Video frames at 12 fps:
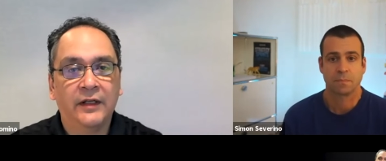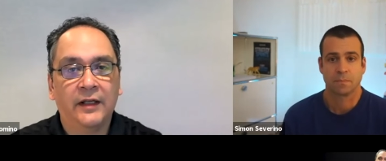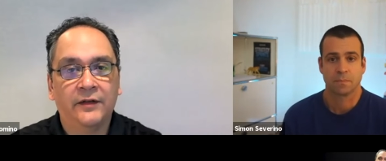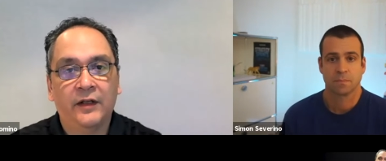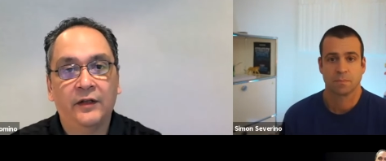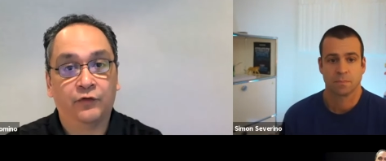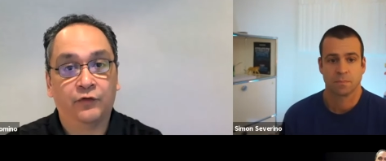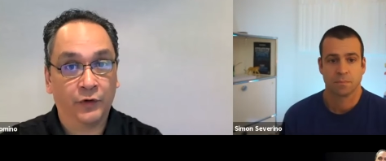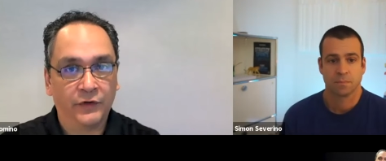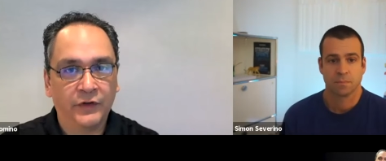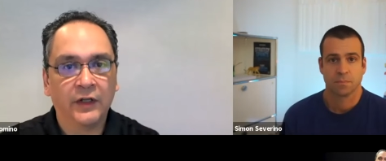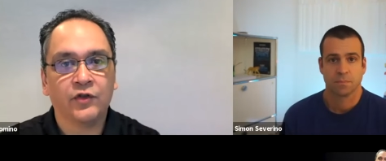Speaker 1: as a
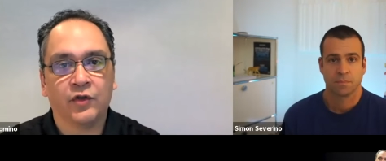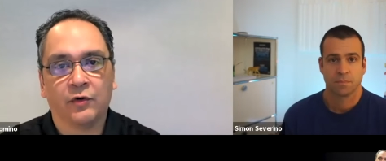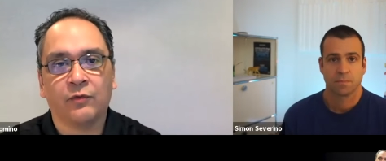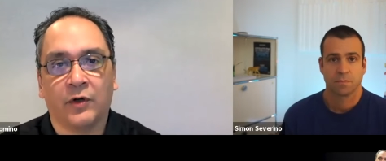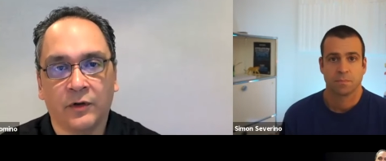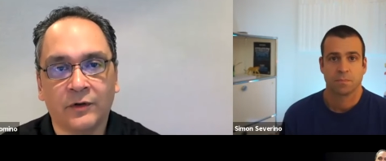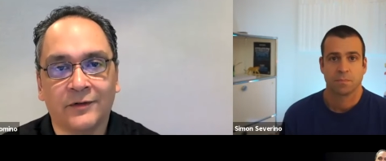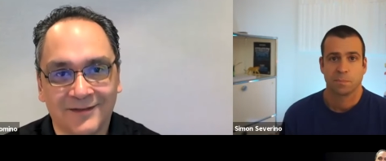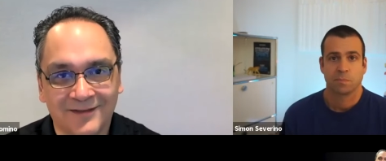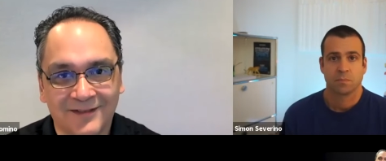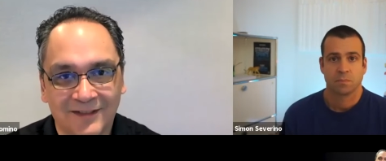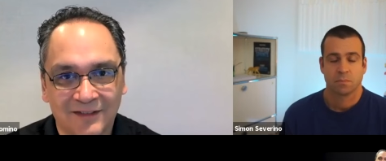strategic role,
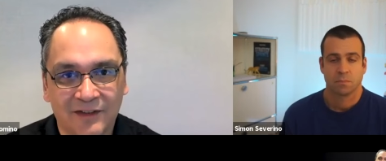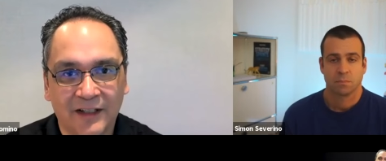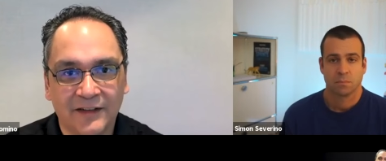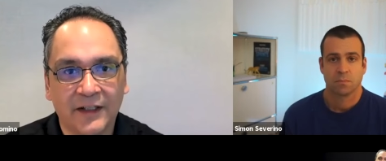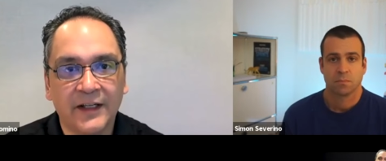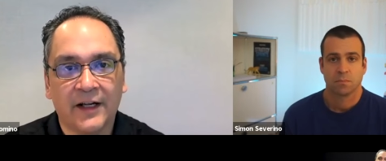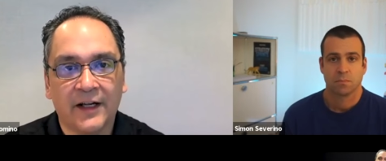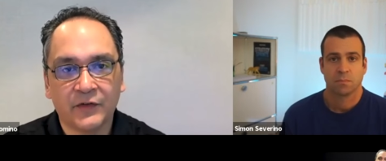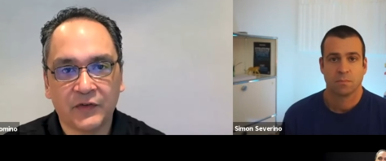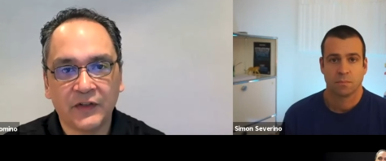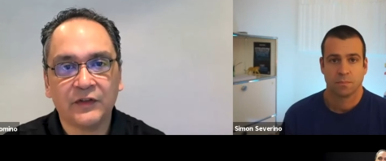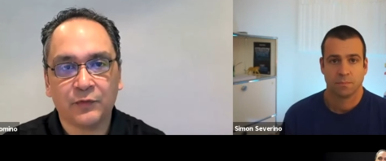right? They're not a
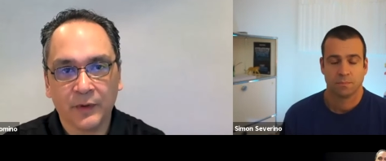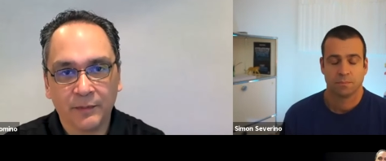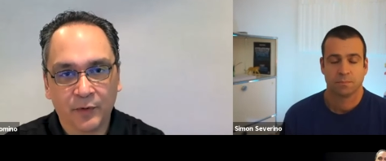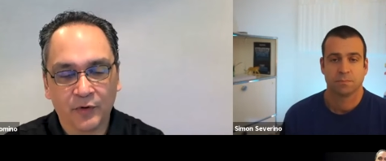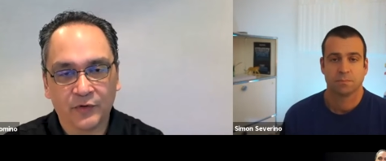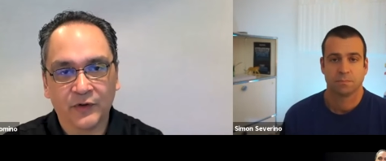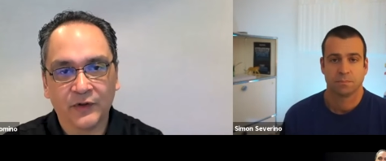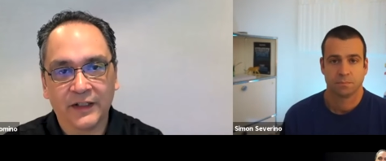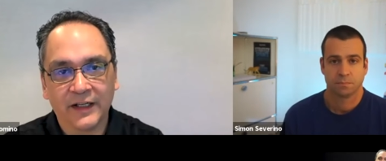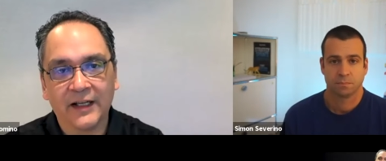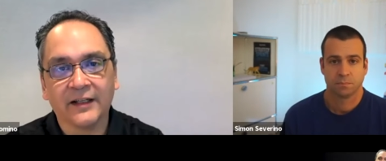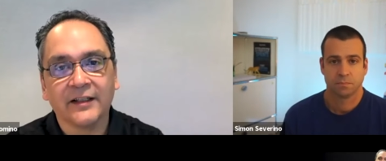C-suite person. They're
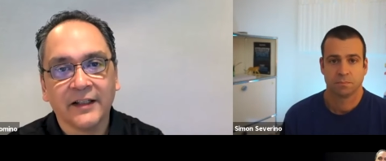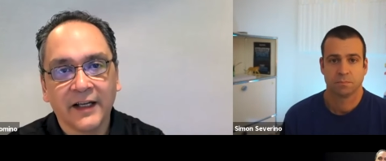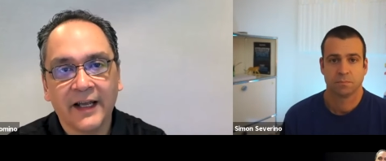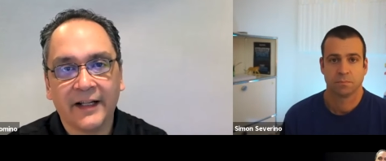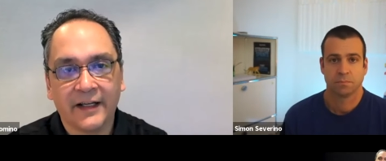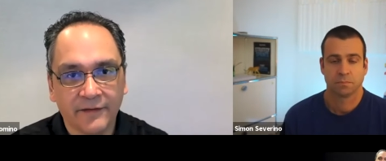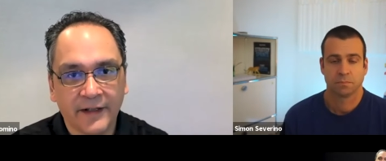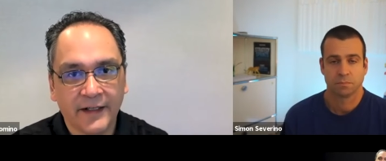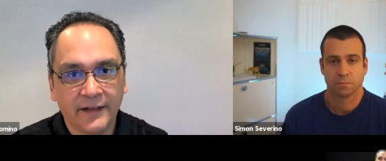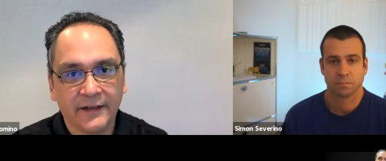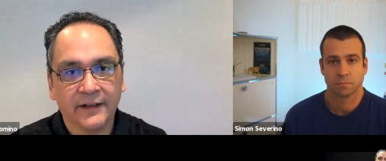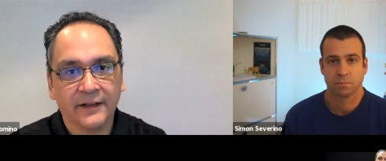not head of
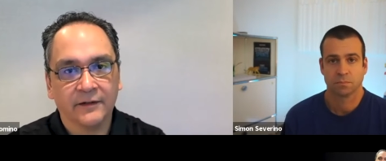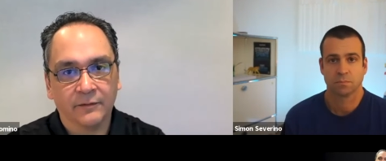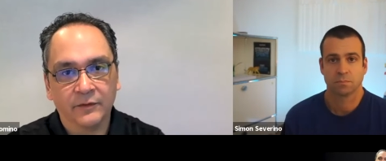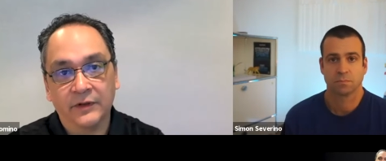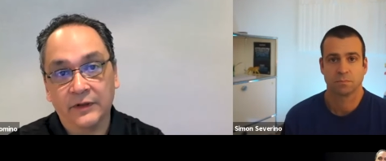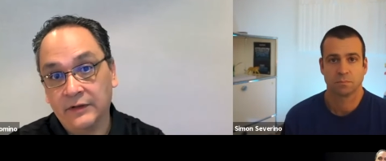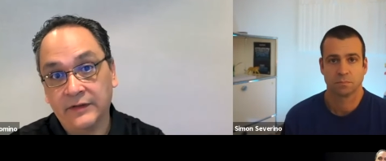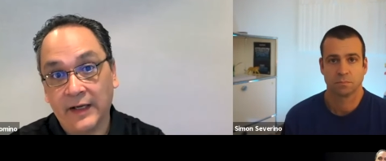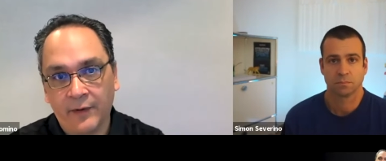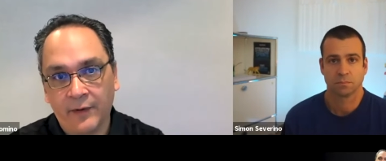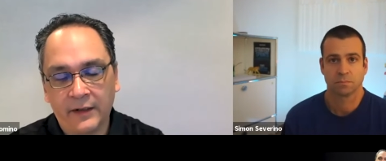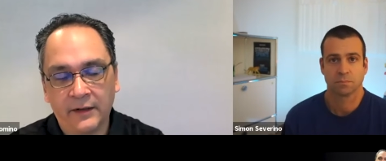anything
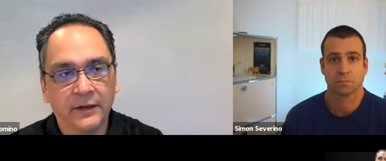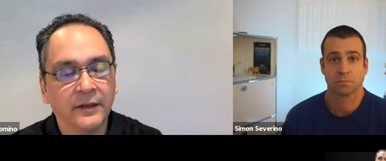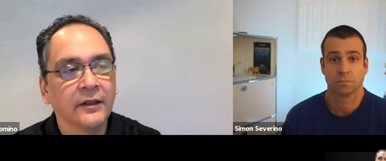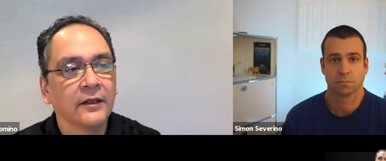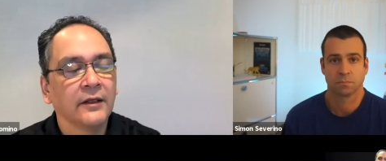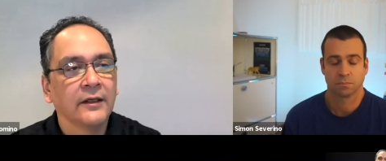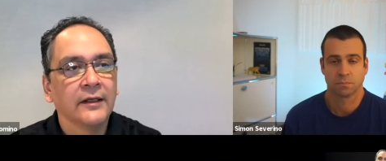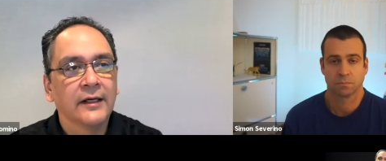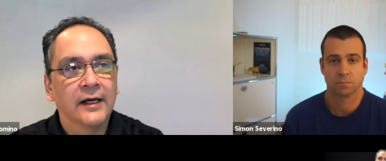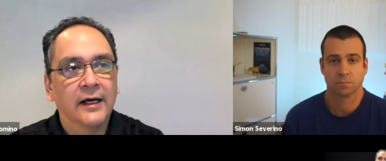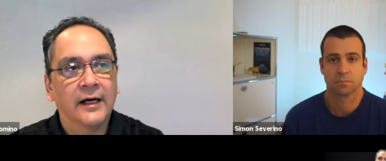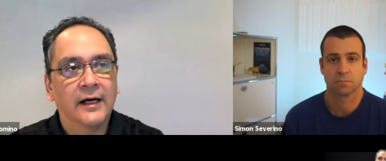directly.
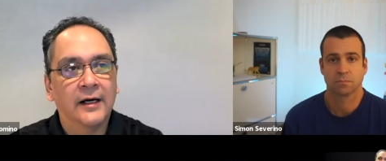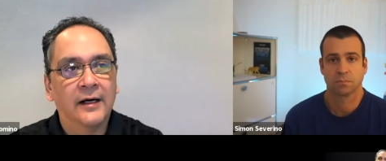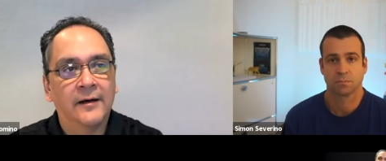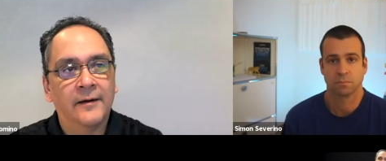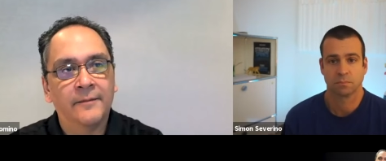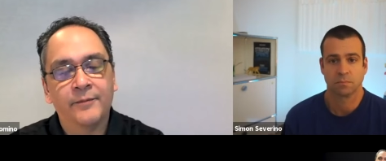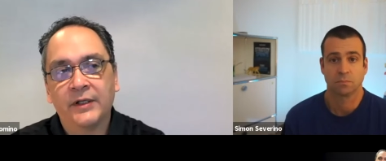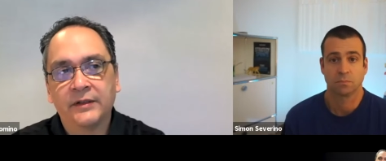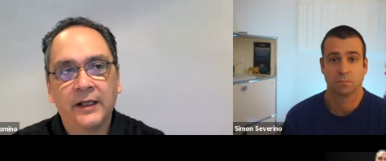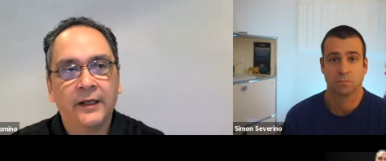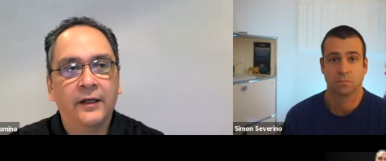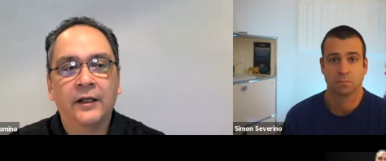Uh, but
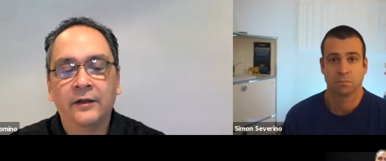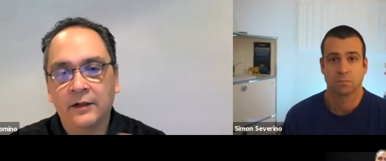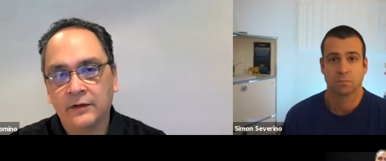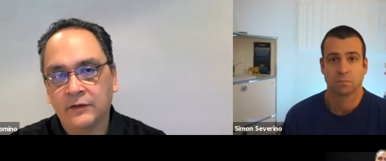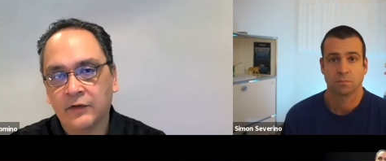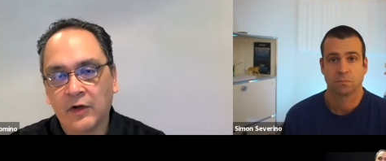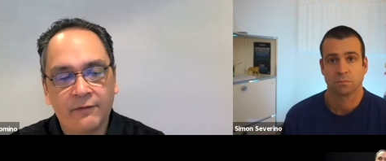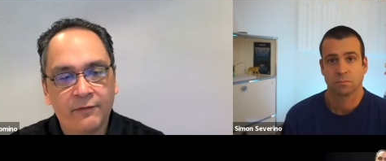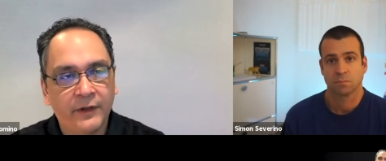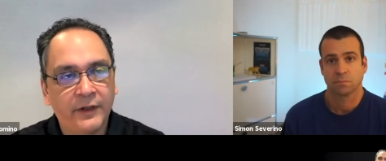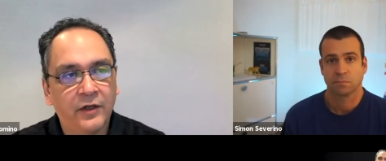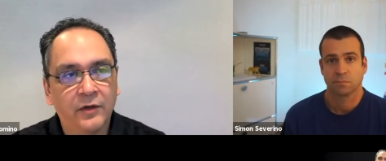they in, in
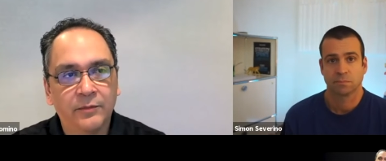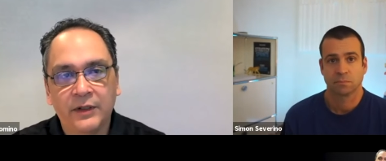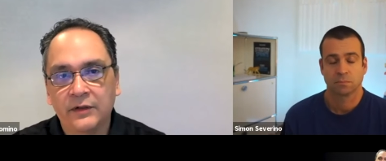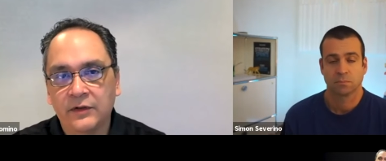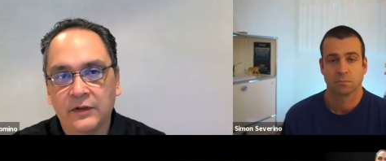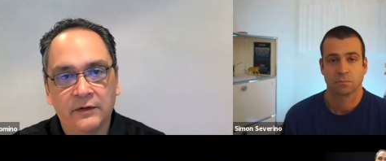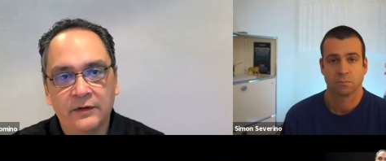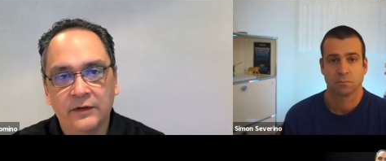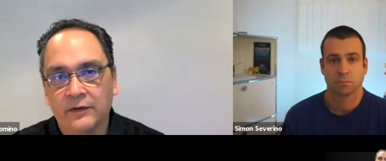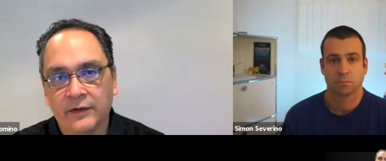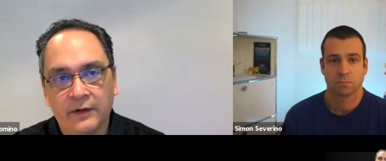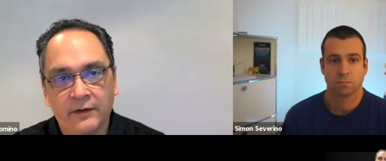software, they could be, you know,
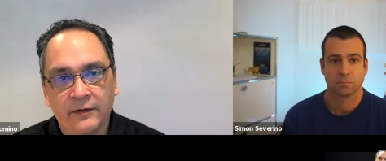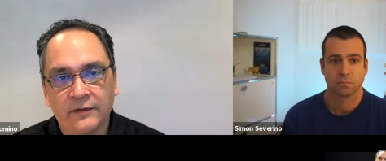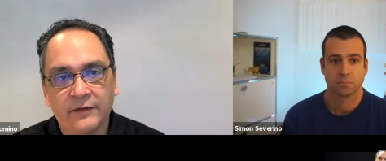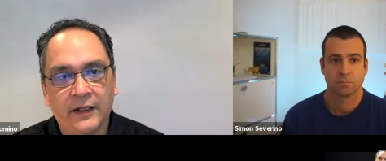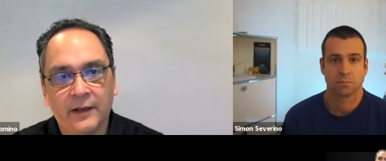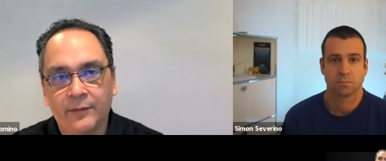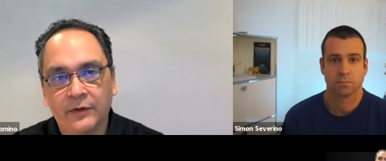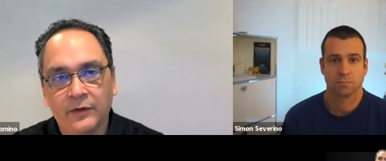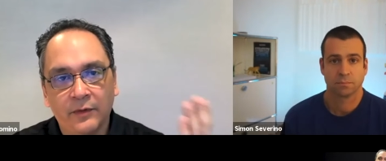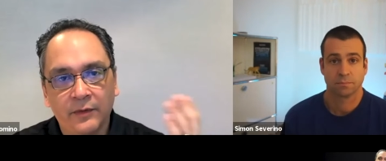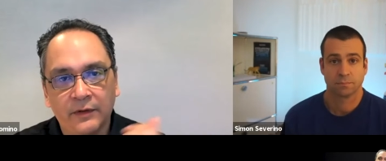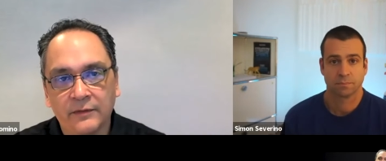they're a developer
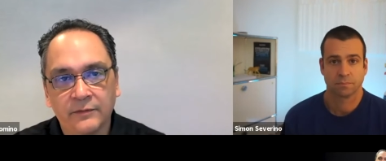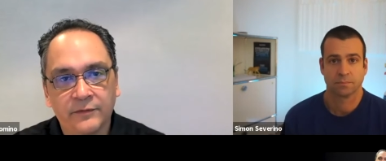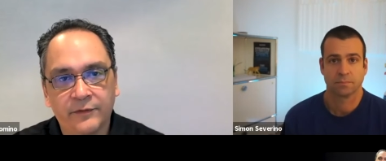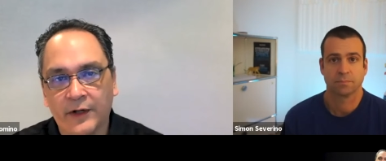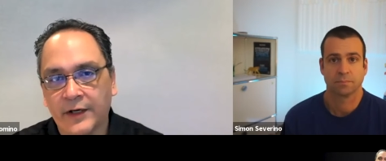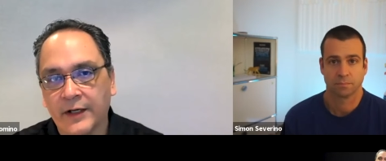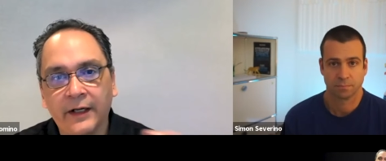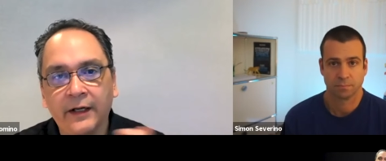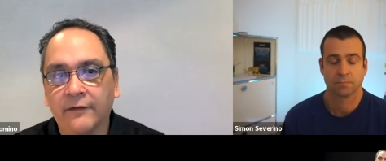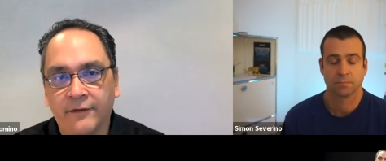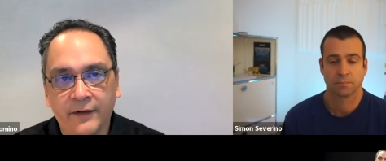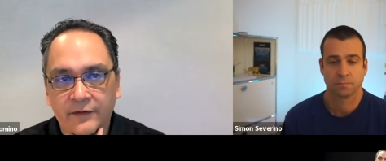doing front-end
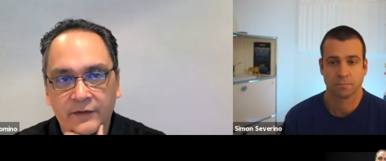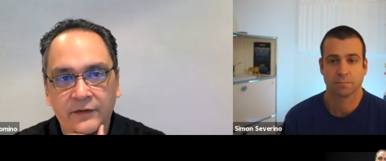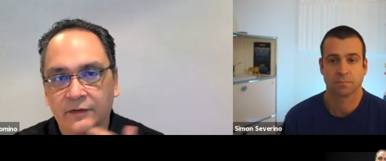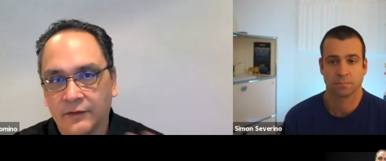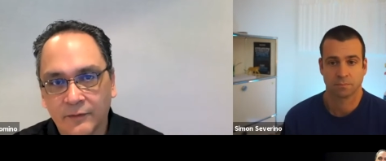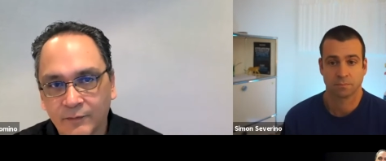interfaces,